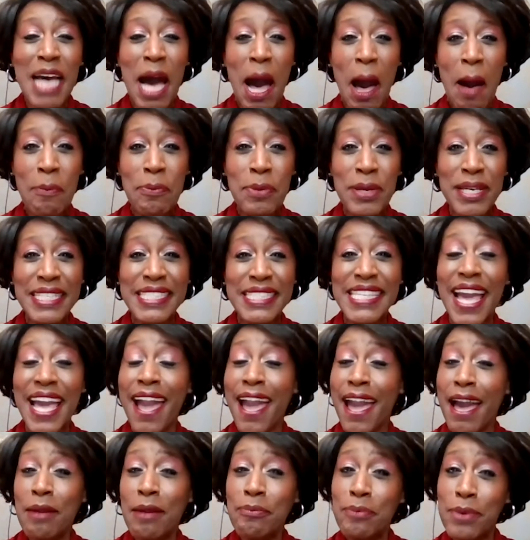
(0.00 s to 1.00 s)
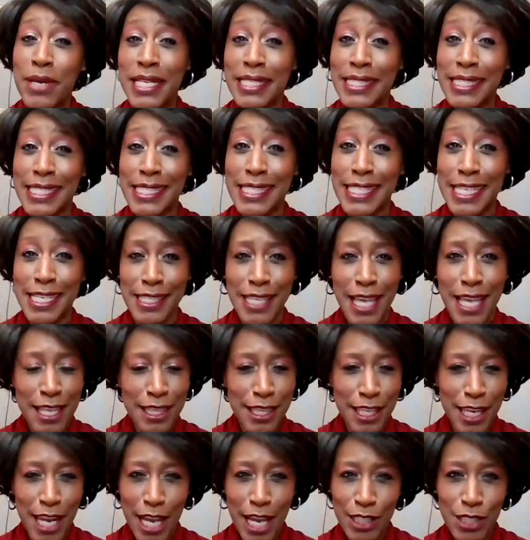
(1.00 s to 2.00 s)
topics, and businesses
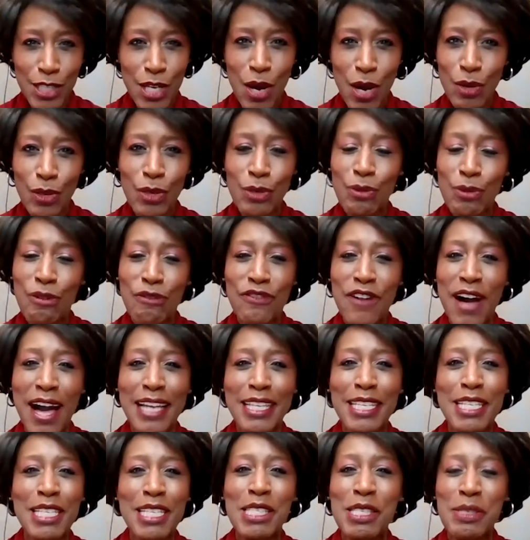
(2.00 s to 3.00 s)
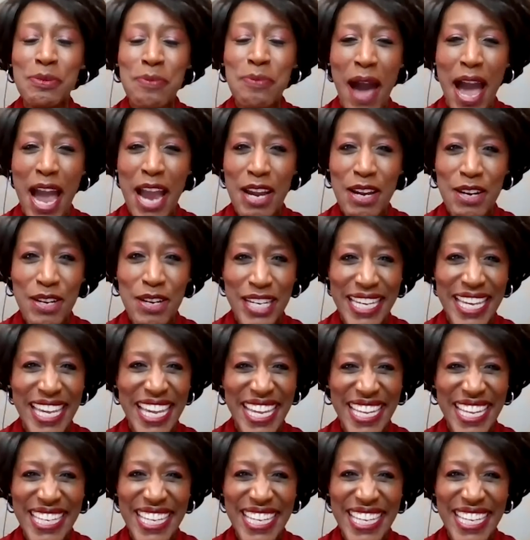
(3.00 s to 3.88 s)
that I know you will find inspiring,